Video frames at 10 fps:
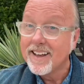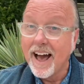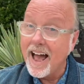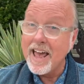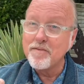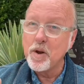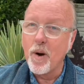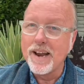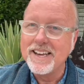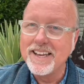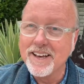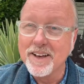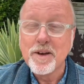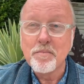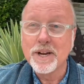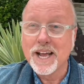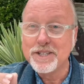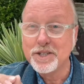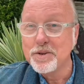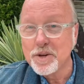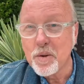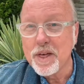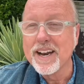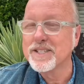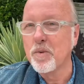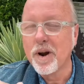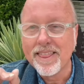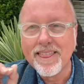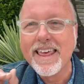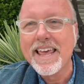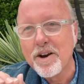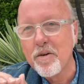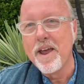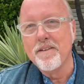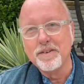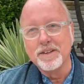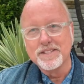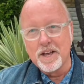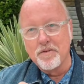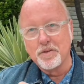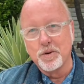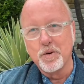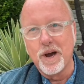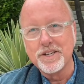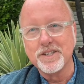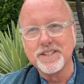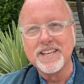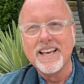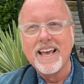I have no idea, but I do know that it's one of the great philosophical questions,